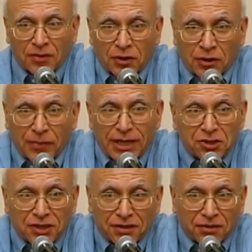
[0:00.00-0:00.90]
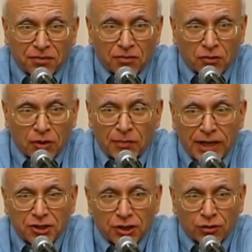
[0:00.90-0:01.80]
The
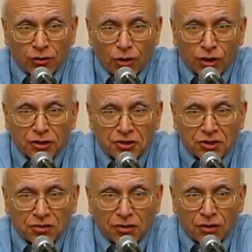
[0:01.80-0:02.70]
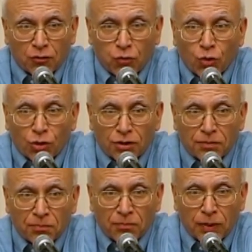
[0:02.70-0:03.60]
basic laws of
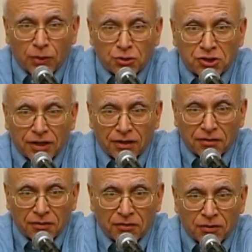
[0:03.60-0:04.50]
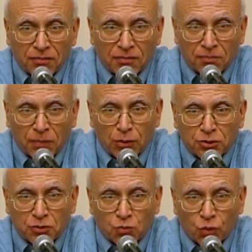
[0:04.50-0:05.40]
war
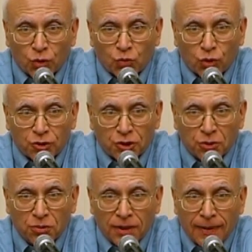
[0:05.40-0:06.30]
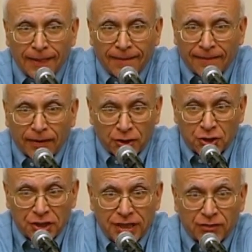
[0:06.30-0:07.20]
post-World War II, the
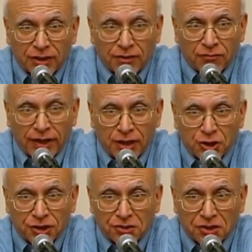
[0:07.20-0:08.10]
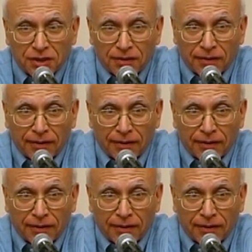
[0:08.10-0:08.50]
Geneva Conventions,